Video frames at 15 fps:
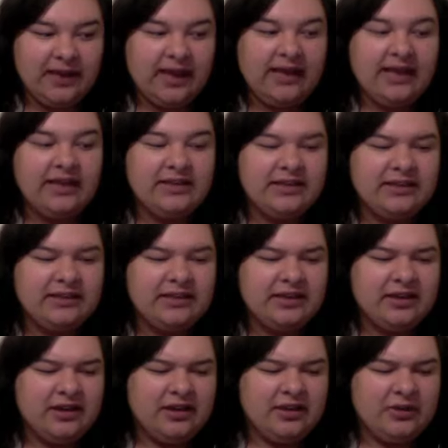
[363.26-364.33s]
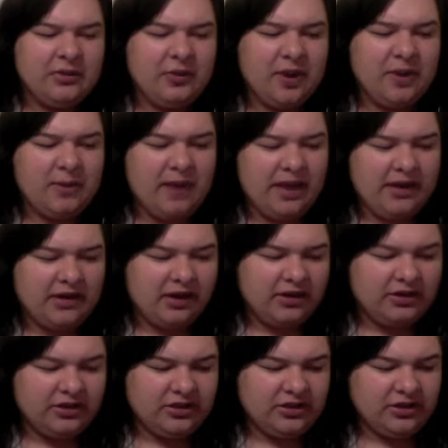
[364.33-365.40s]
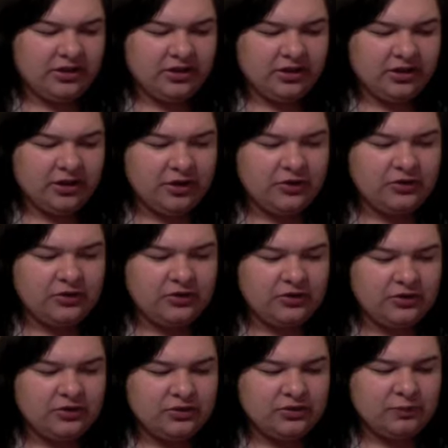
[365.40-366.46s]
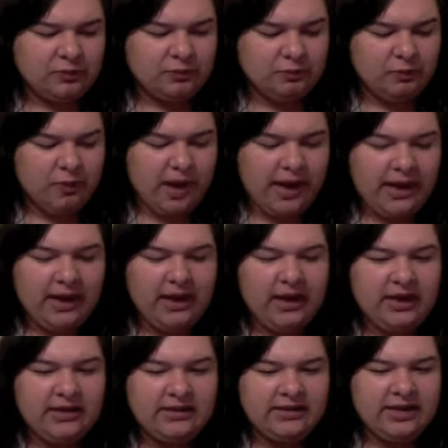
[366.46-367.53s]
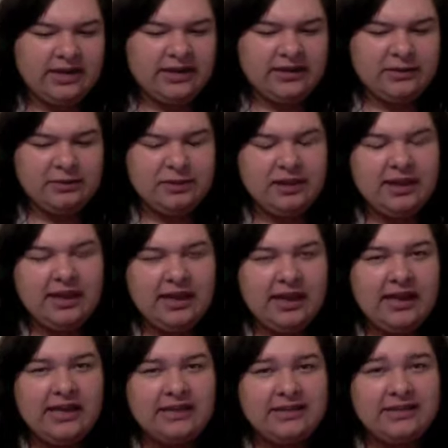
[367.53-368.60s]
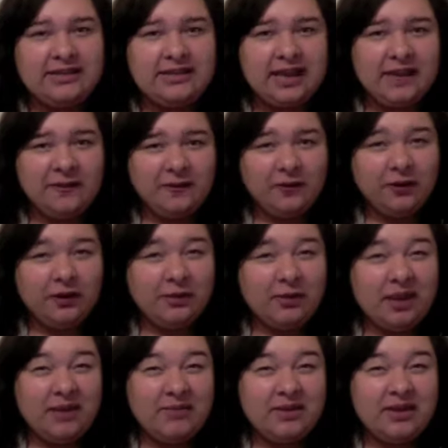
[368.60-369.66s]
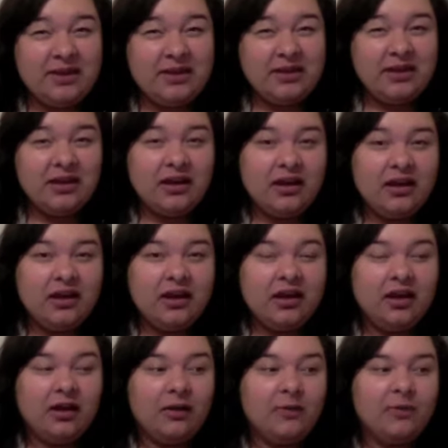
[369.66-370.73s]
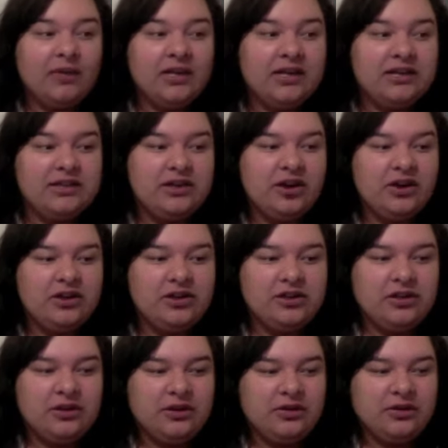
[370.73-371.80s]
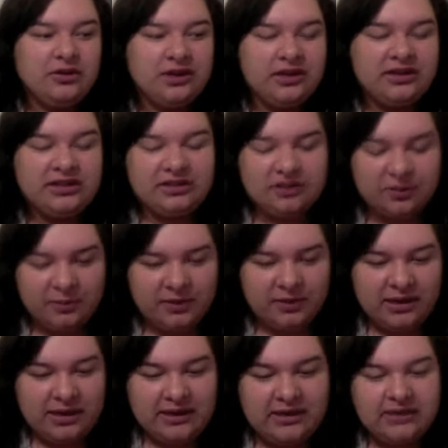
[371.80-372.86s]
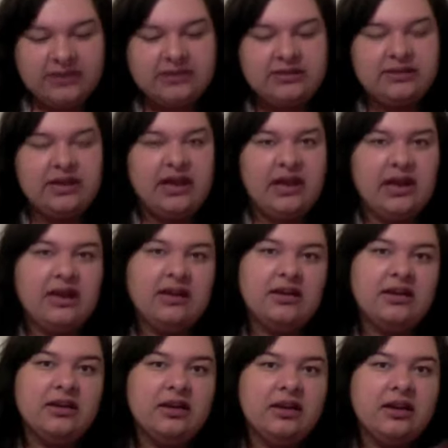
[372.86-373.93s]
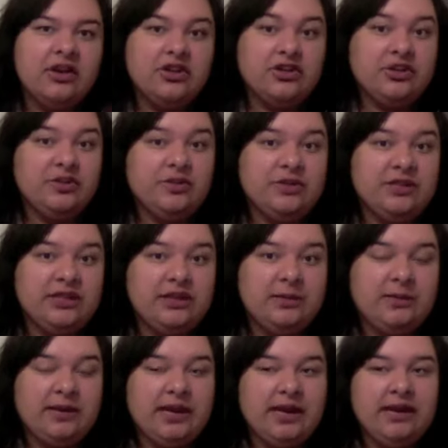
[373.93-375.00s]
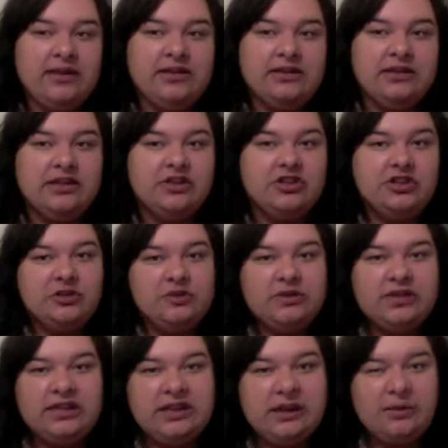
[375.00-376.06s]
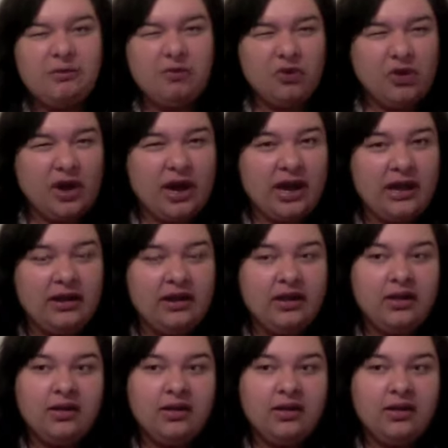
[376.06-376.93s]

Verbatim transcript: I guess the way my doctor goes by it is that he's playing it safer, maybe. Because um, also, he says no bananas, and she was eating bananas, and she was eating bread